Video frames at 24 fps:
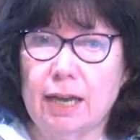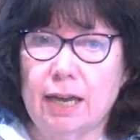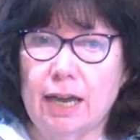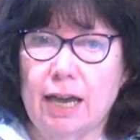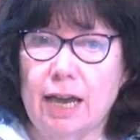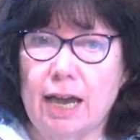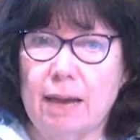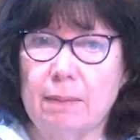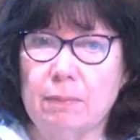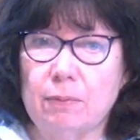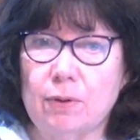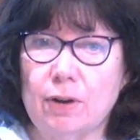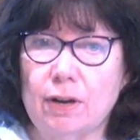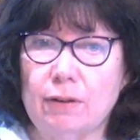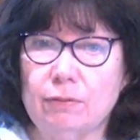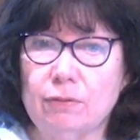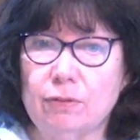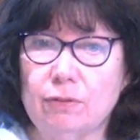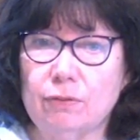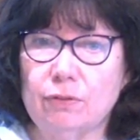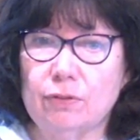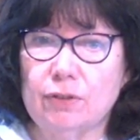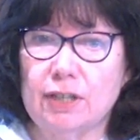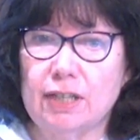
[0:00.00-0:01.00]
I'm
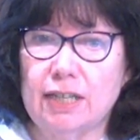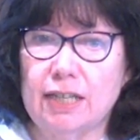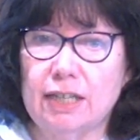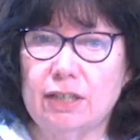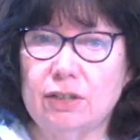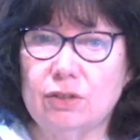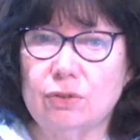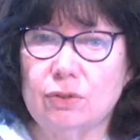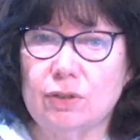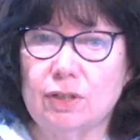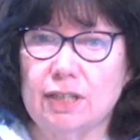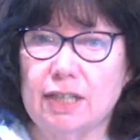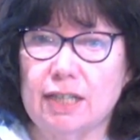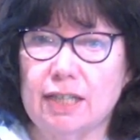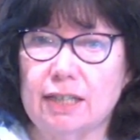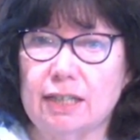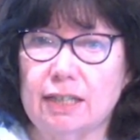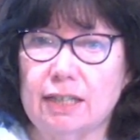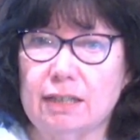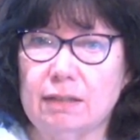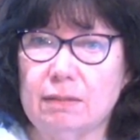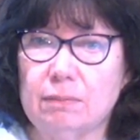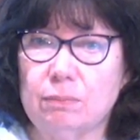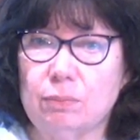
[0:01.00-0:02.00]
grateful for the history that
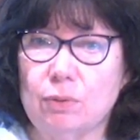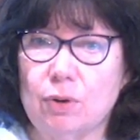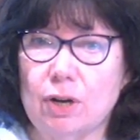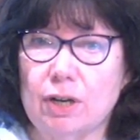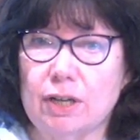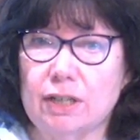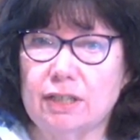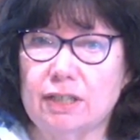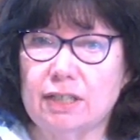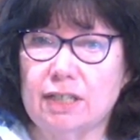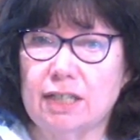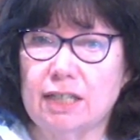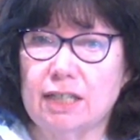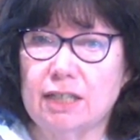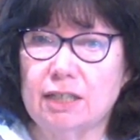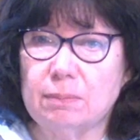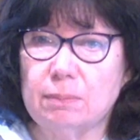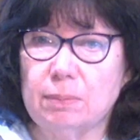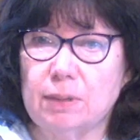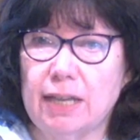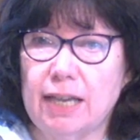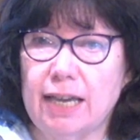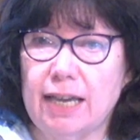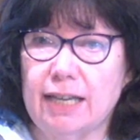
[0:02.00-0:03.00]
brought us to this
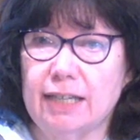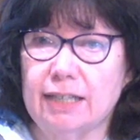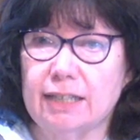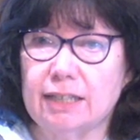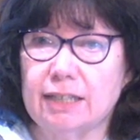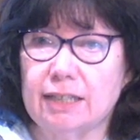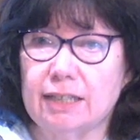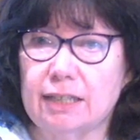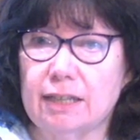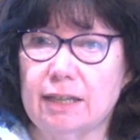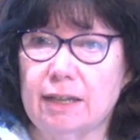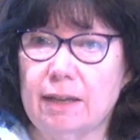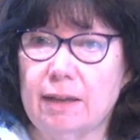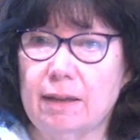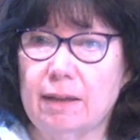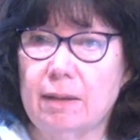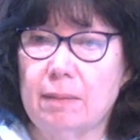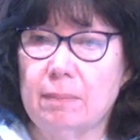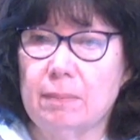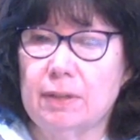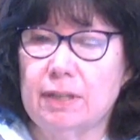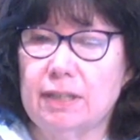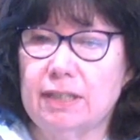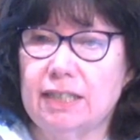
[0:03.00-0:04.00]
place,
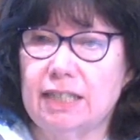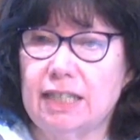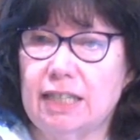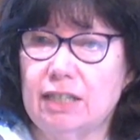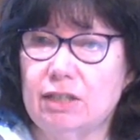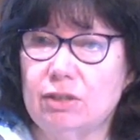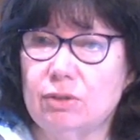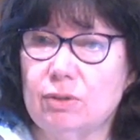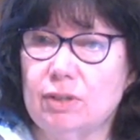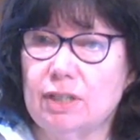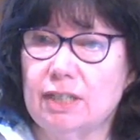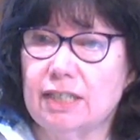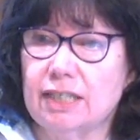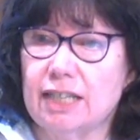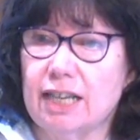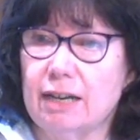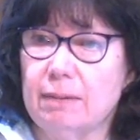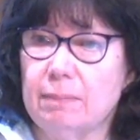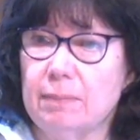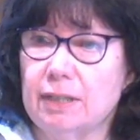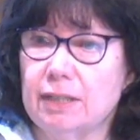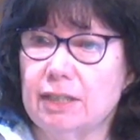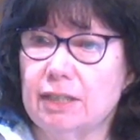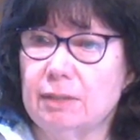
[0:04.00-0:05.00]
but it's a history that's got a
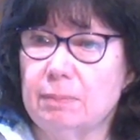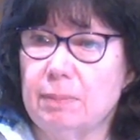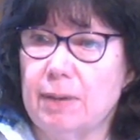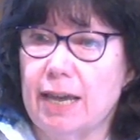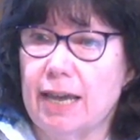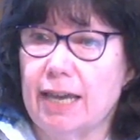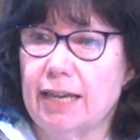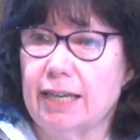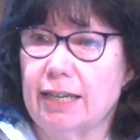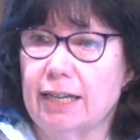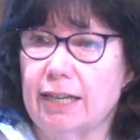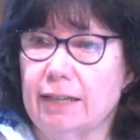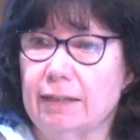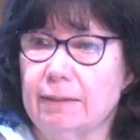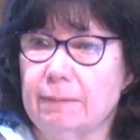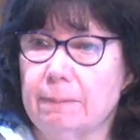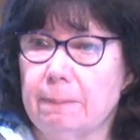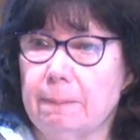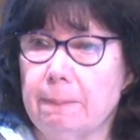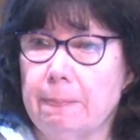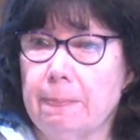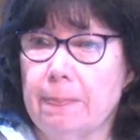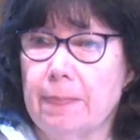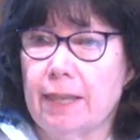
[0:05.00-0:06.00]
mixed bag in it.
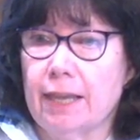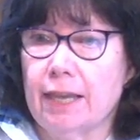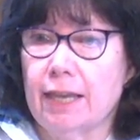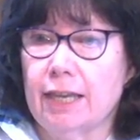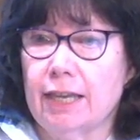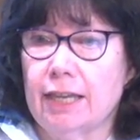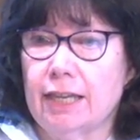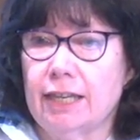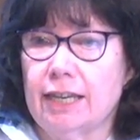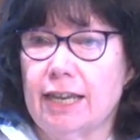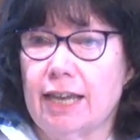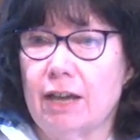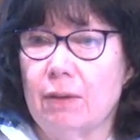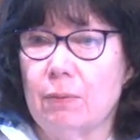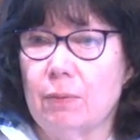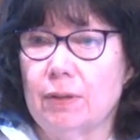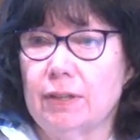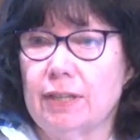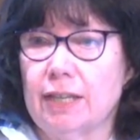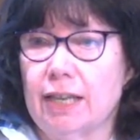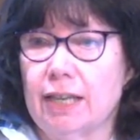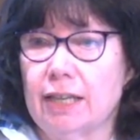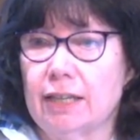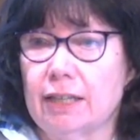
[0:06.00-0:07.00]
Now, when
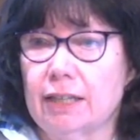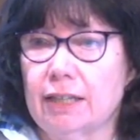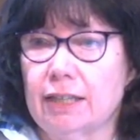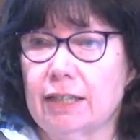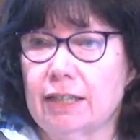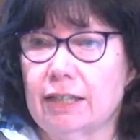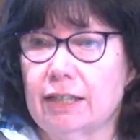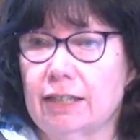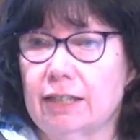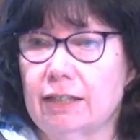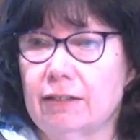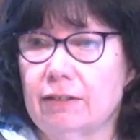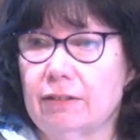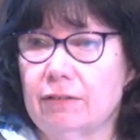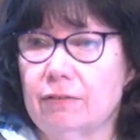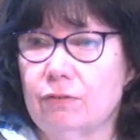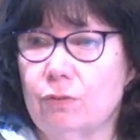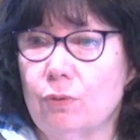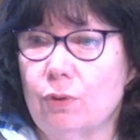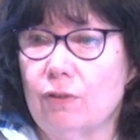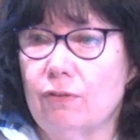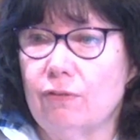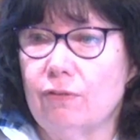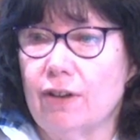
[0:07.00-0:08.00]
the
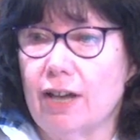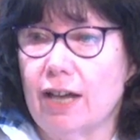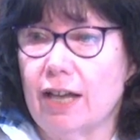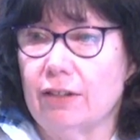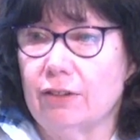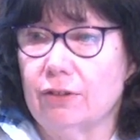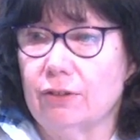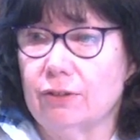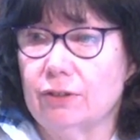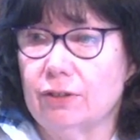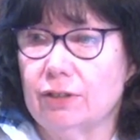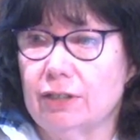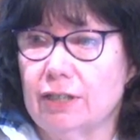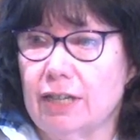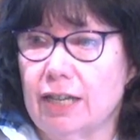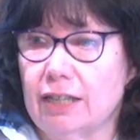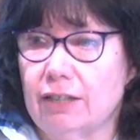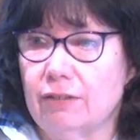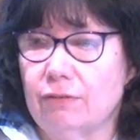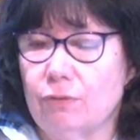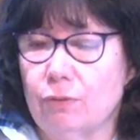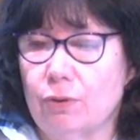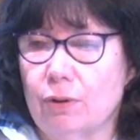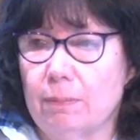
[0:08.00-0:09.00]
forefathers, not
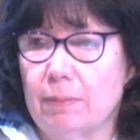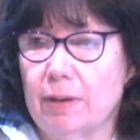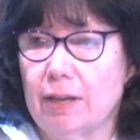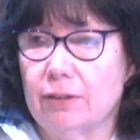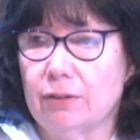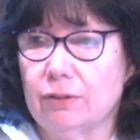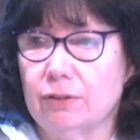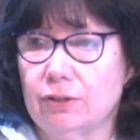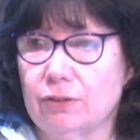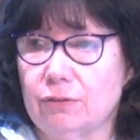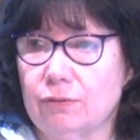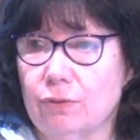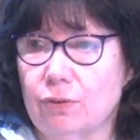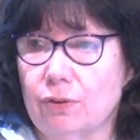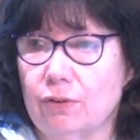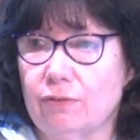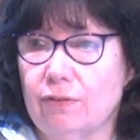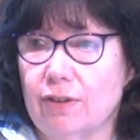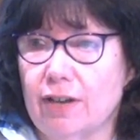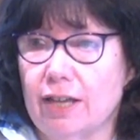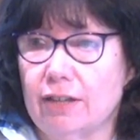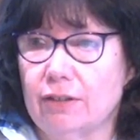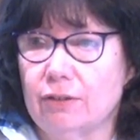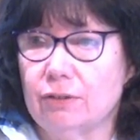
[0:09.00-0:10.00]
the foremothers, the
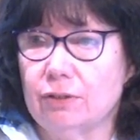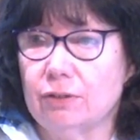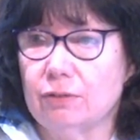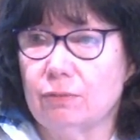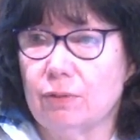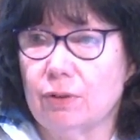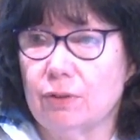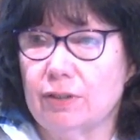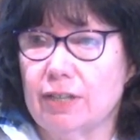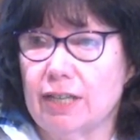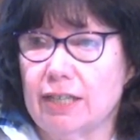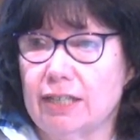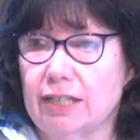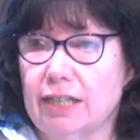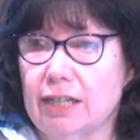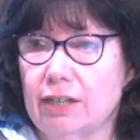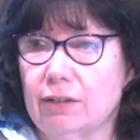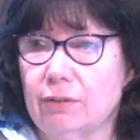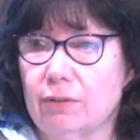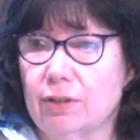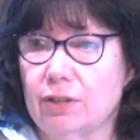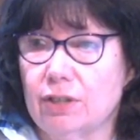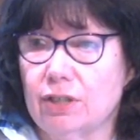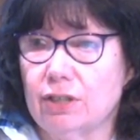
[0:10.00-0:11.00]
forefathers wrote that
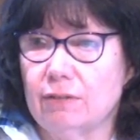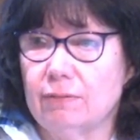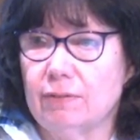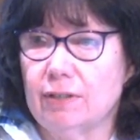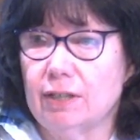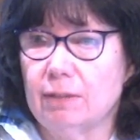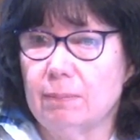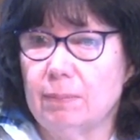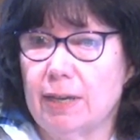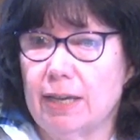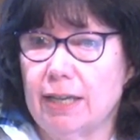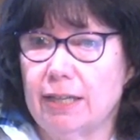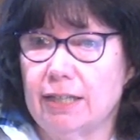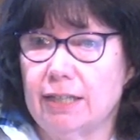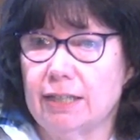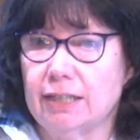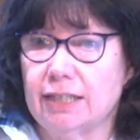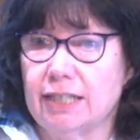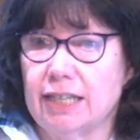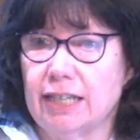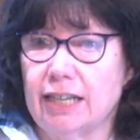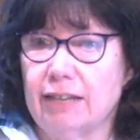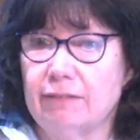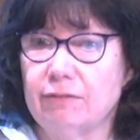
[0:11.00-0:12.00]
Declaration of Independence,
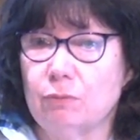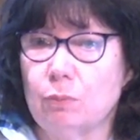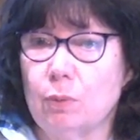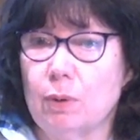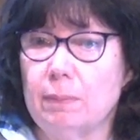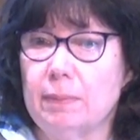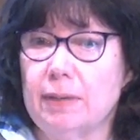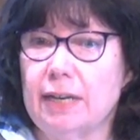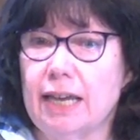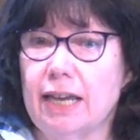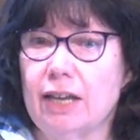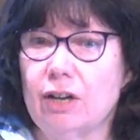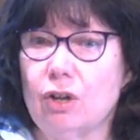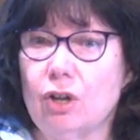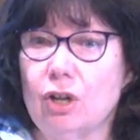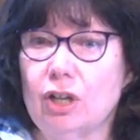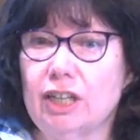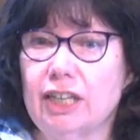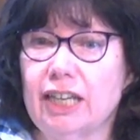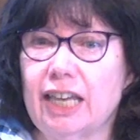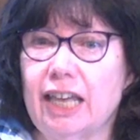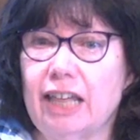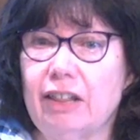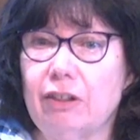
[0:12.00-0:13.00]
they left women out
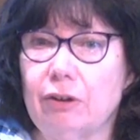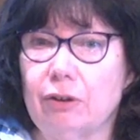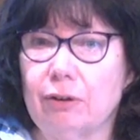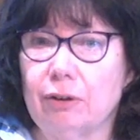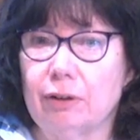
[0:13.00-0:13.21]
altogether.